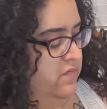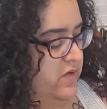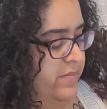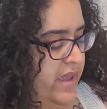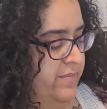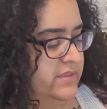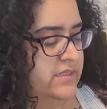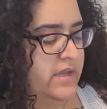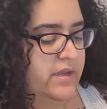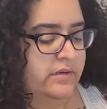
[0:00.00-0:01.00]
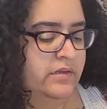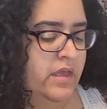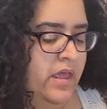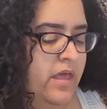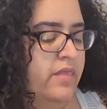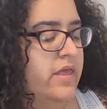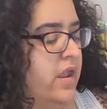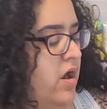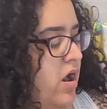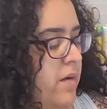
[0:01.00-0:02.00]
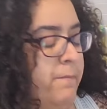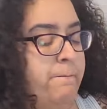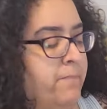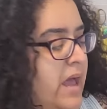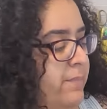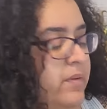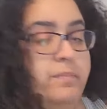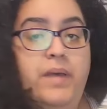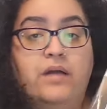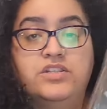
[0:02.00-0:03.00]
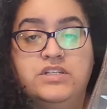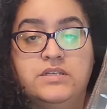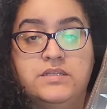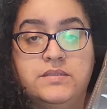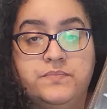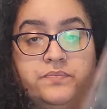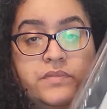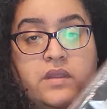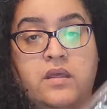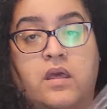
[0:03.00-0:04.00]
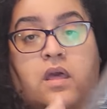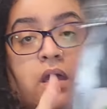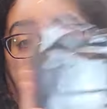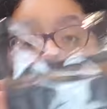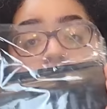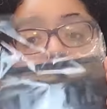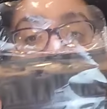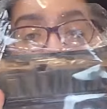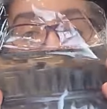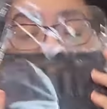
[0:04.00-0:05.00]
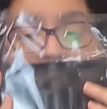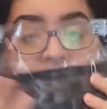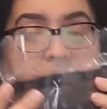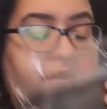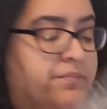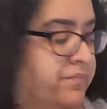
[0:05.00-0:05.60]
From Amazon. They are pop-up pouches. Really big, right?